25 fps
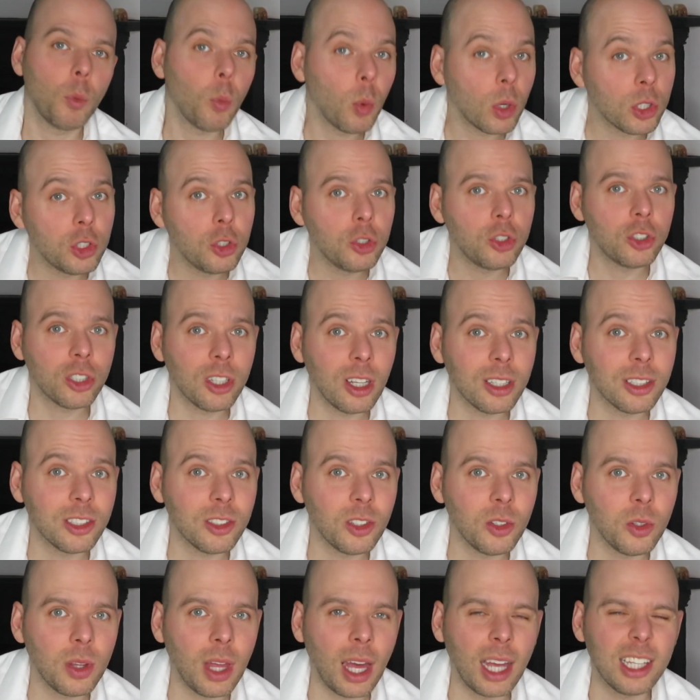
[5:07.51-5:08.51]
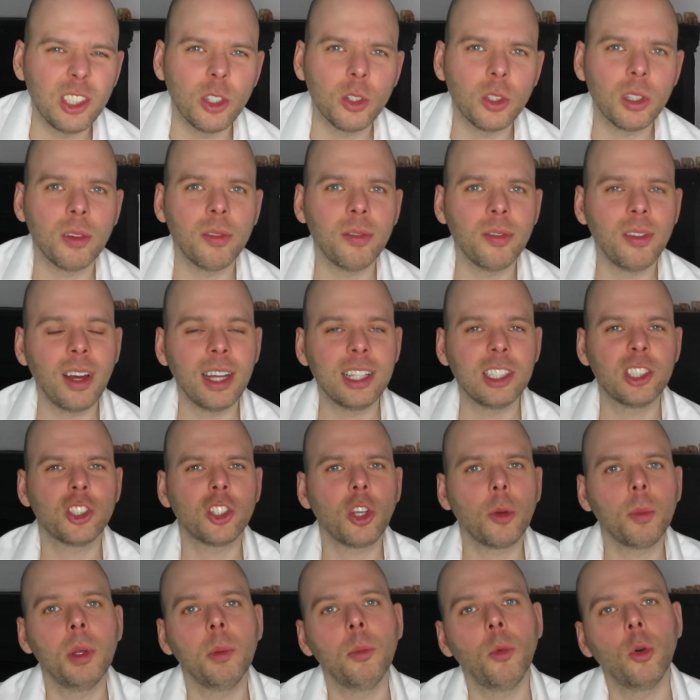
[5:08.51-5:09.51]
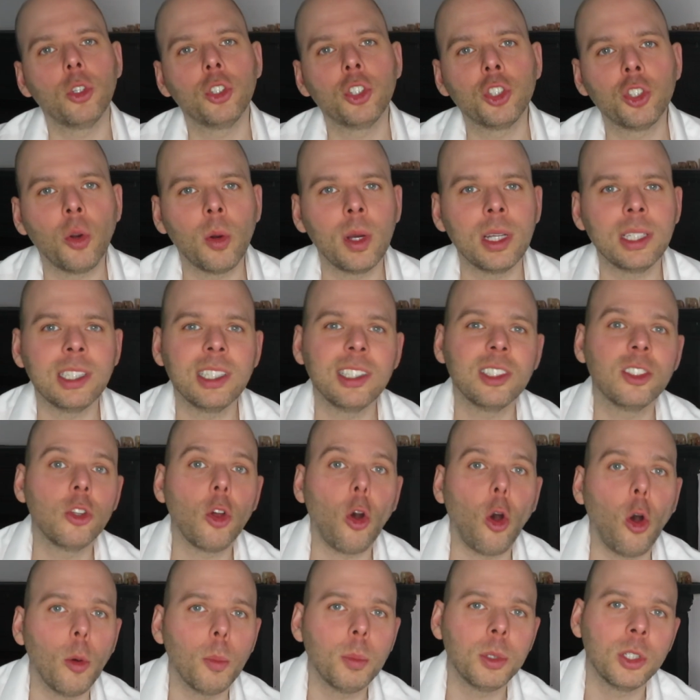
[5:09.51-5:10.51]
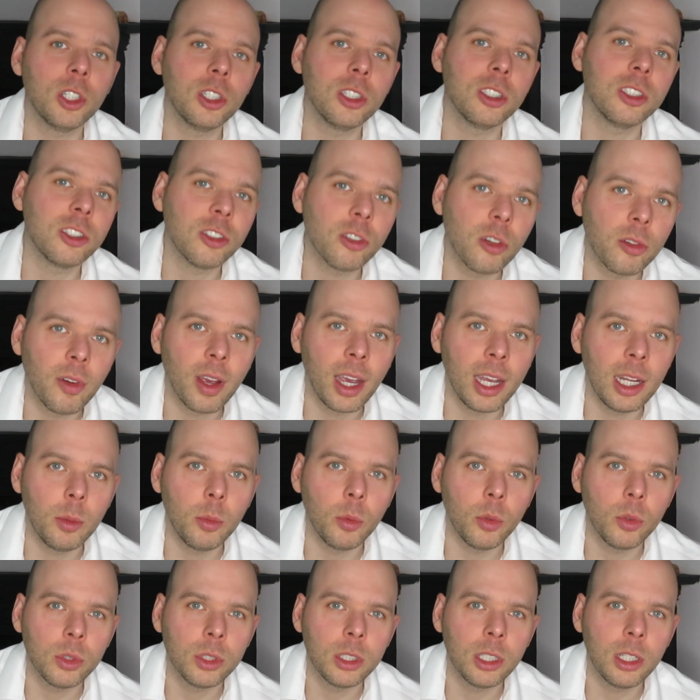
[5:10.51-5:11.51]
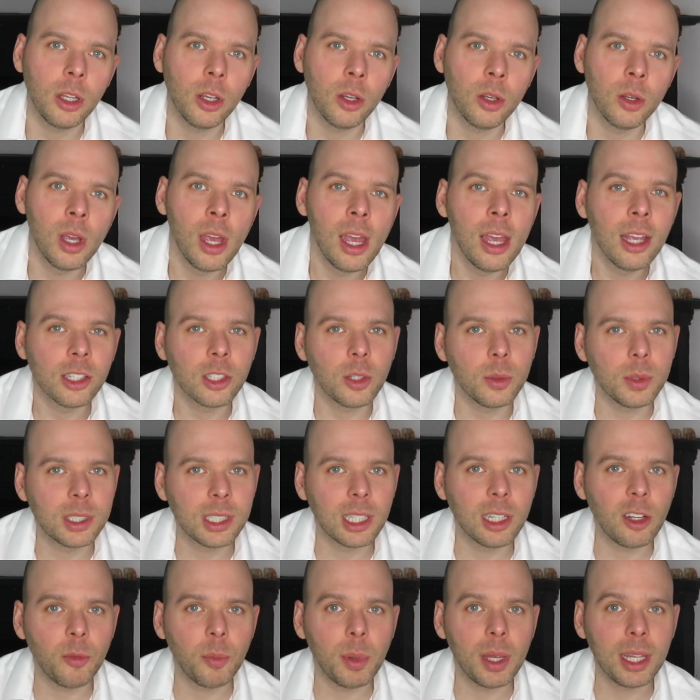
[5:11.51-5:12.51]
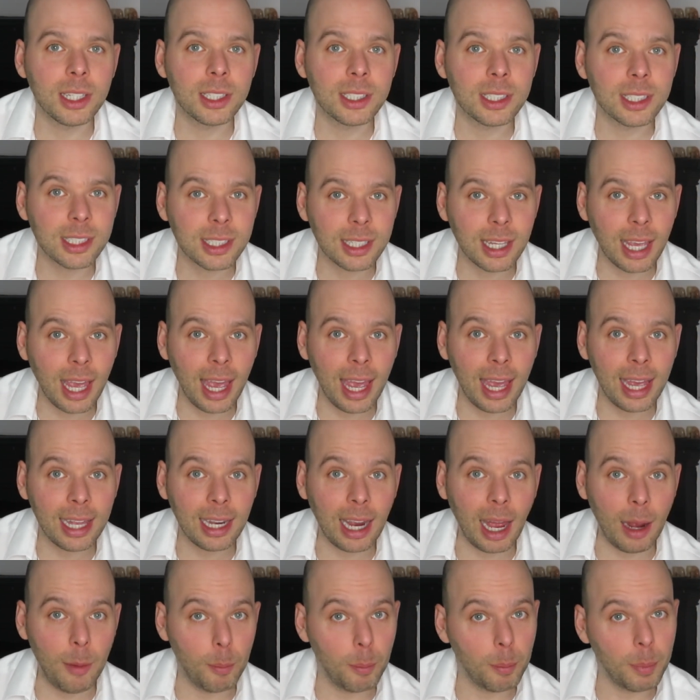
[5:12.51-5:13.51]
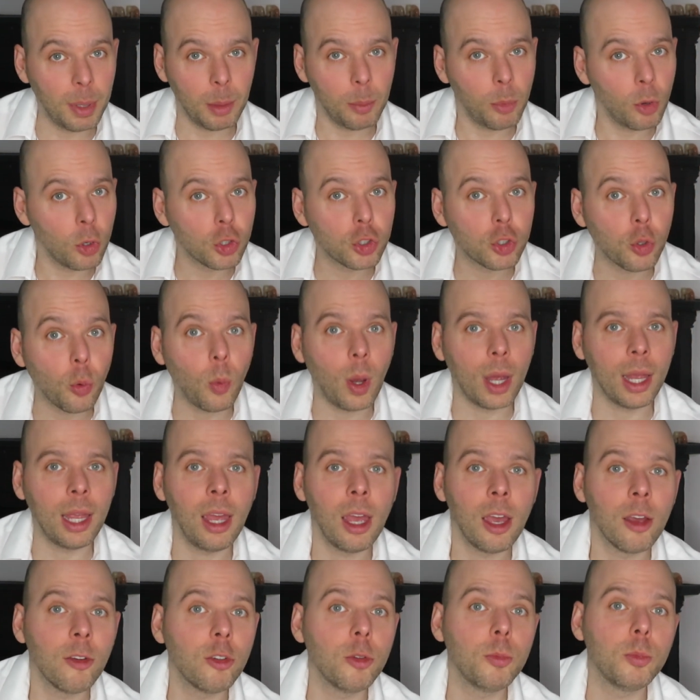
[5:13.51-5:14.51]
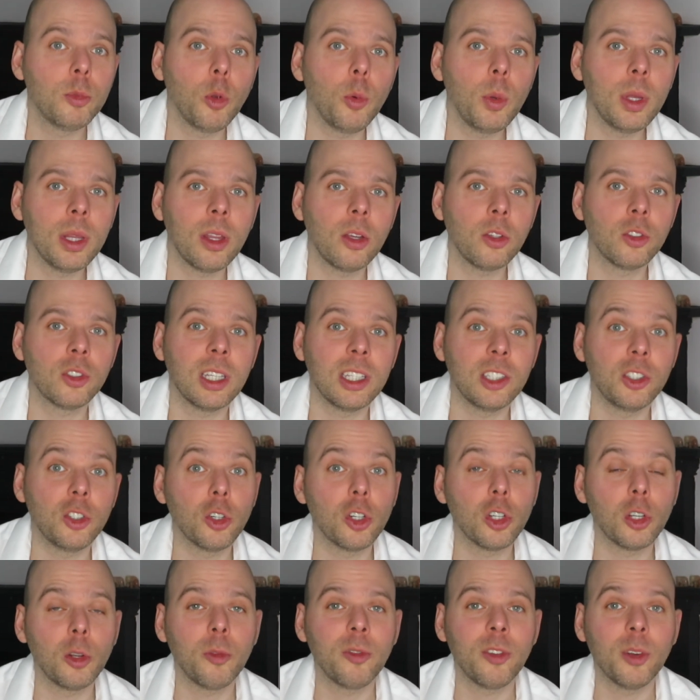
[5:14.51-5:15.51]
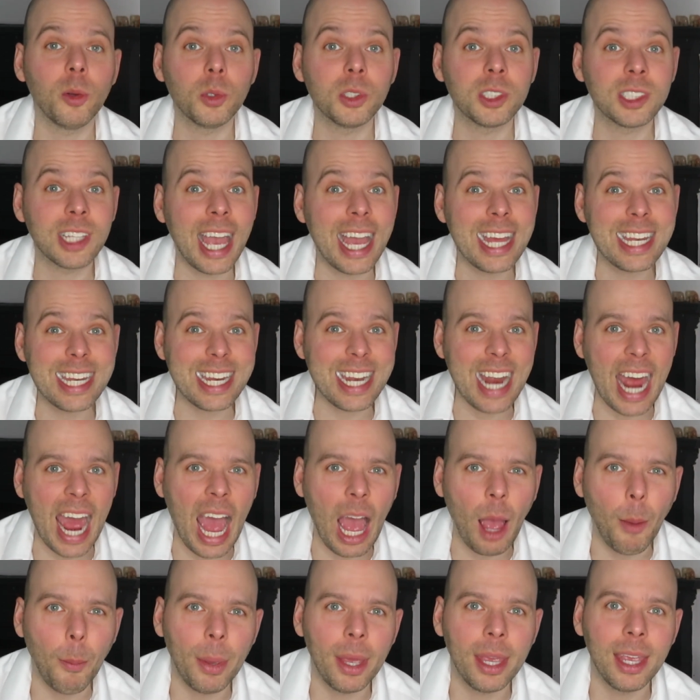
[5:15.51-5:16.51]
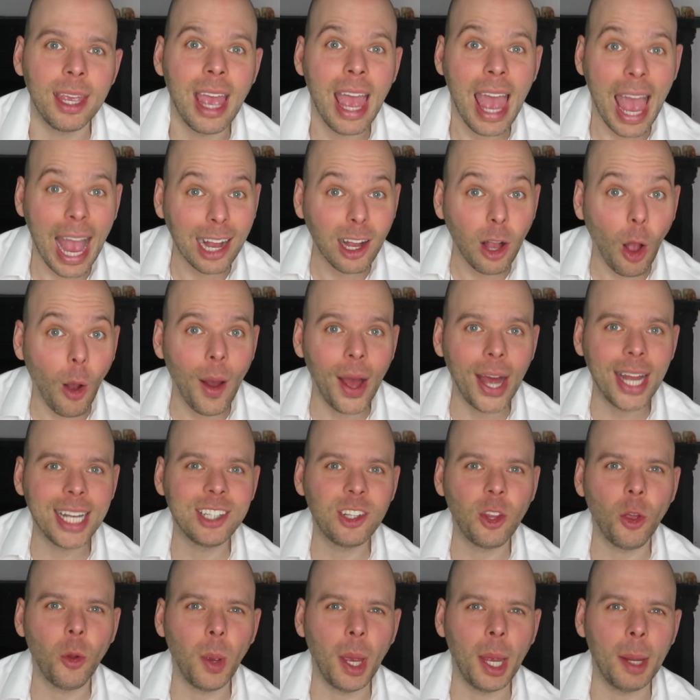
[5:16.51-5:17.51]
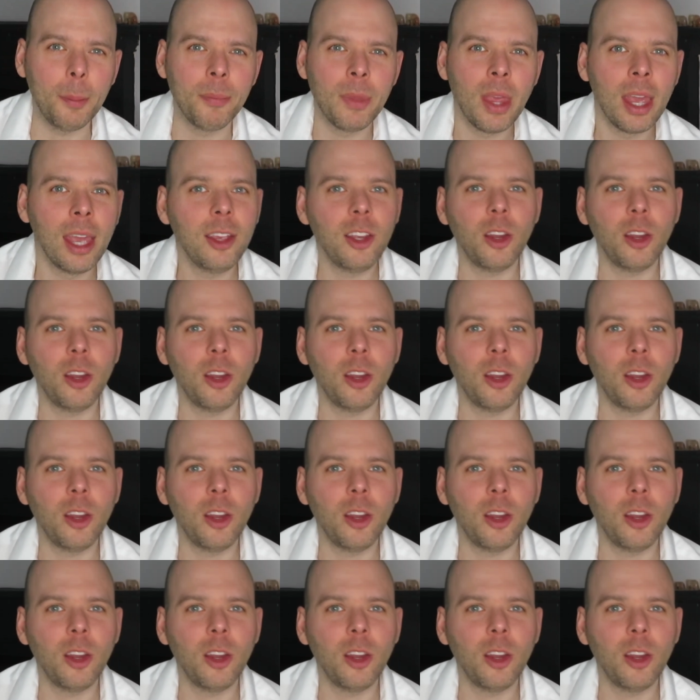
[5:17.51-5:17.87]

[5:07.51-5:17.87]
Once you start to do that, you're going to find so many more choices and options are available to you. So instead of being scared and being pushed away from doing those things, you're going to feel scared and happy and go out and do it.